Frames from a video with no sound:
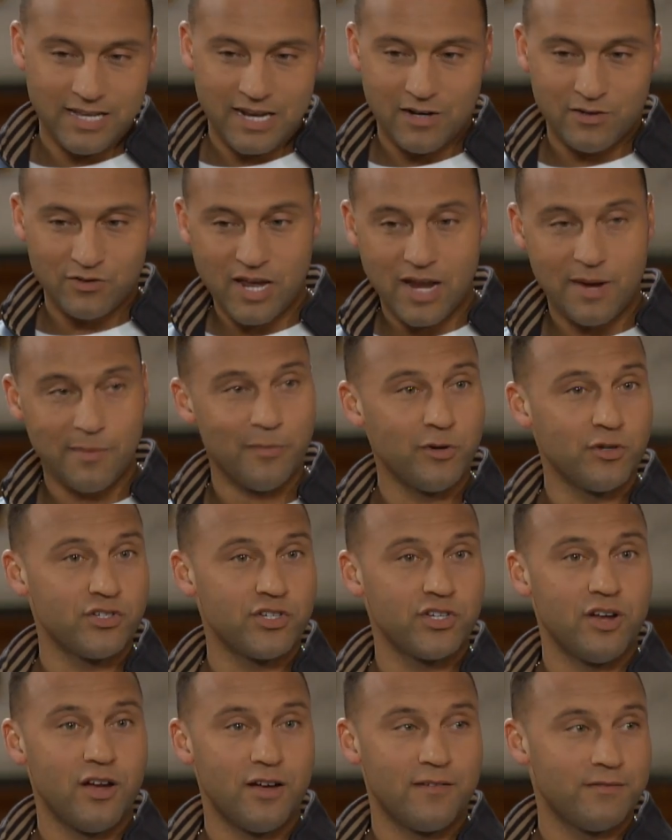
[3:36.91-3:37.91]
I don't try to push
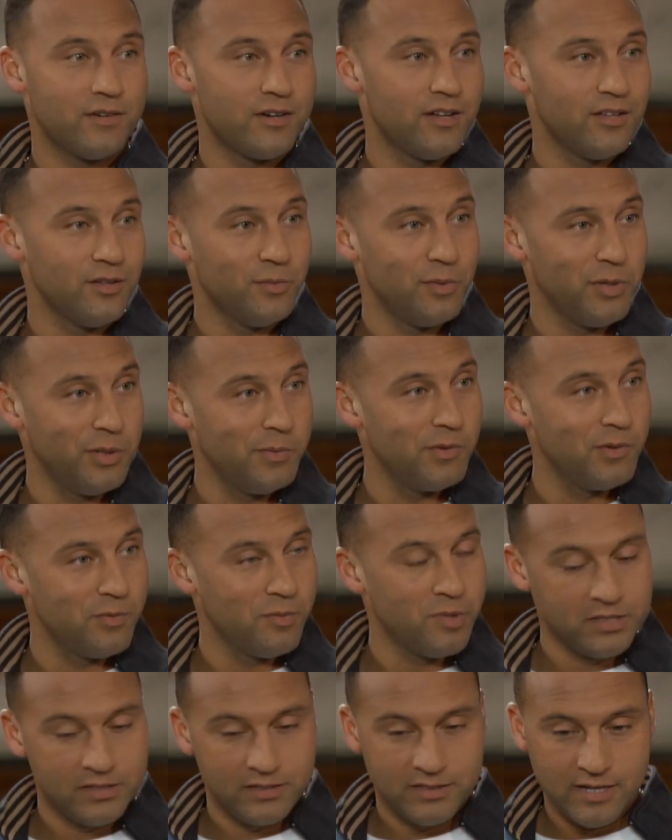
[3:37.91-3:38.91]
it off on other people,
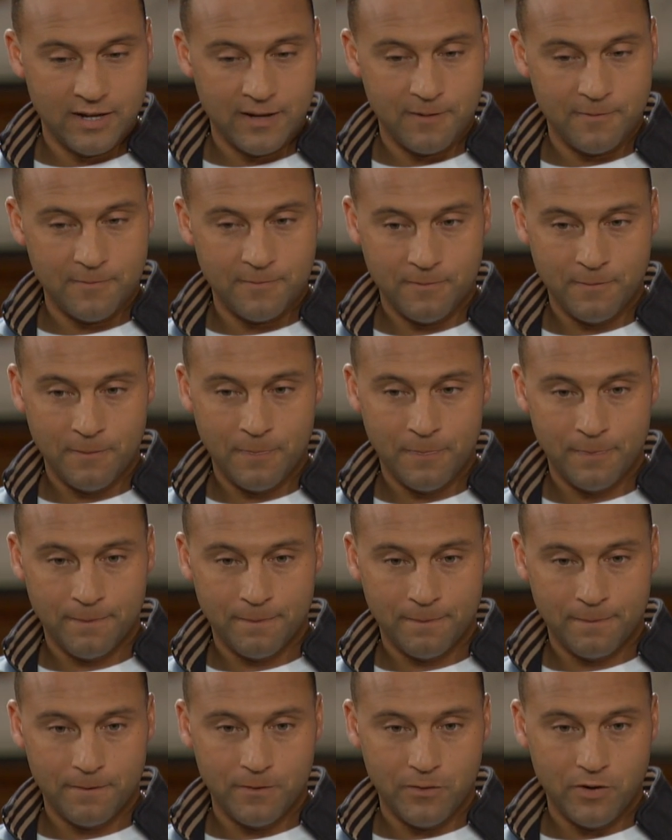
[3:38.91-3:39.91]
but
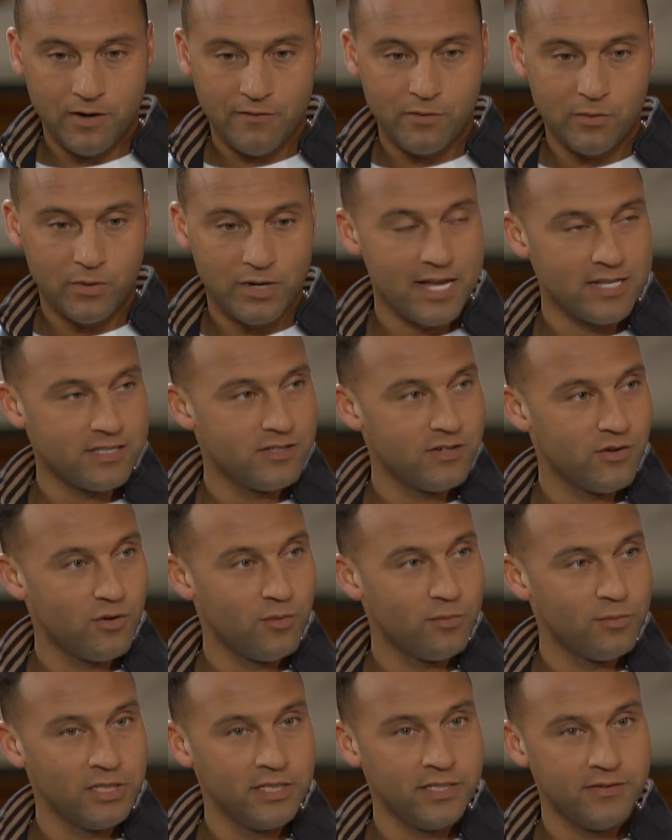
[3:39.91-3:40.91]
everyone has their
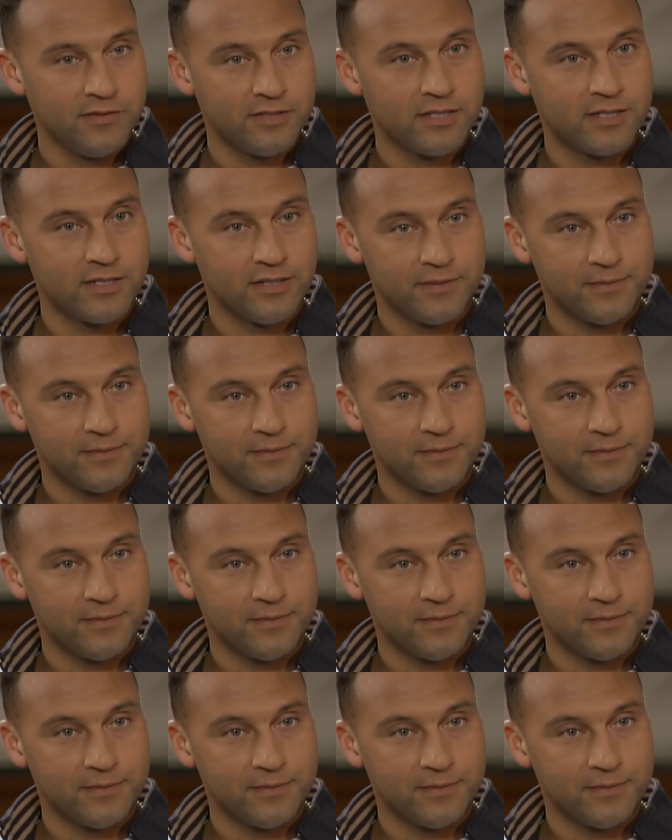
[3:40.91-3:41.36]
own beliefs.